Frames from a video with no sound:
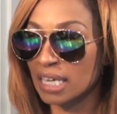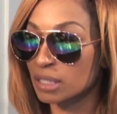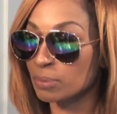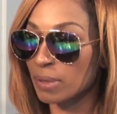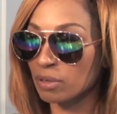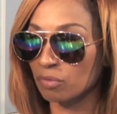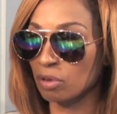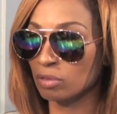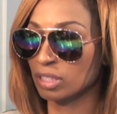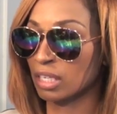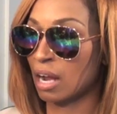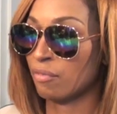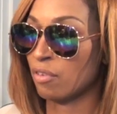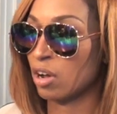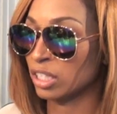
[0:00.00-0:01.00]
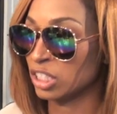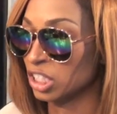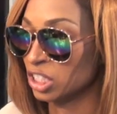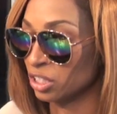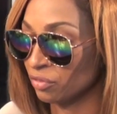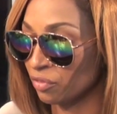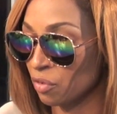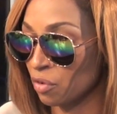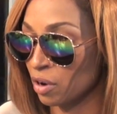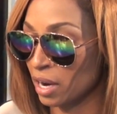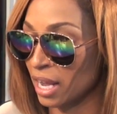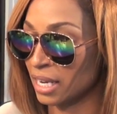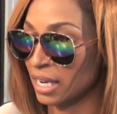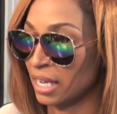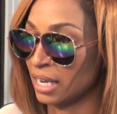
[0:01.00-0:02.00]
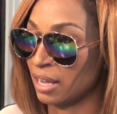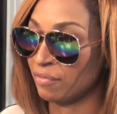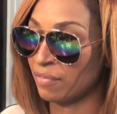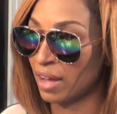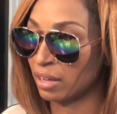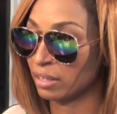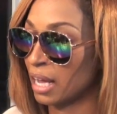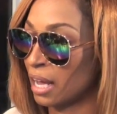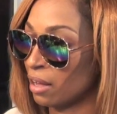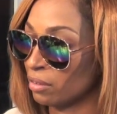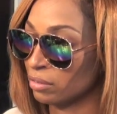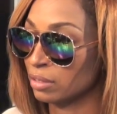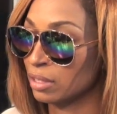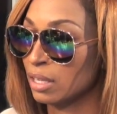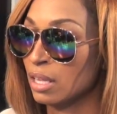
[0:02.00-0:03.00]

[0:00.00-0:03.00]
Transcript: There's been roles that I've auditioned for, and then they found out.